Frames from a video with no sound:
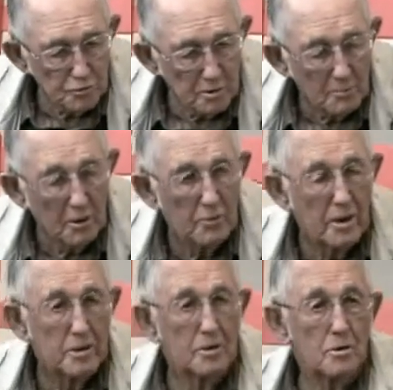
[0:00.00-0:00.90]
them I
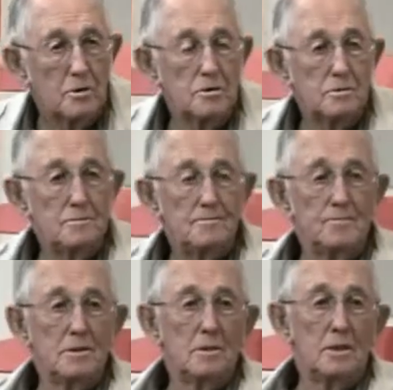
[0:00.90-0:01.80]

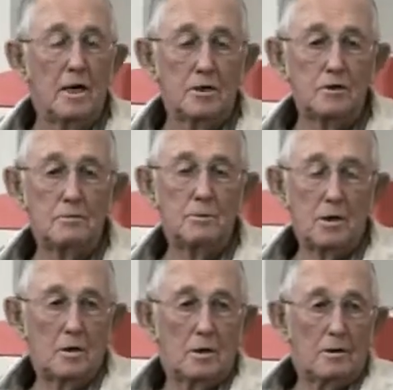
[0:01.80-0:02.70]
recognize. That could be
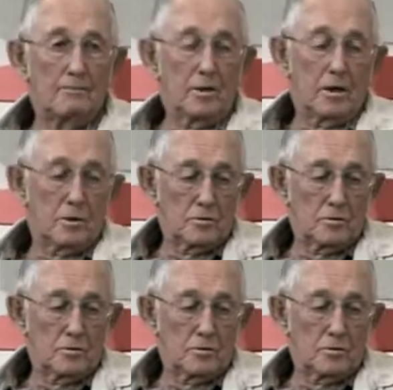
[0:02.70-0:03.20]
uh, there.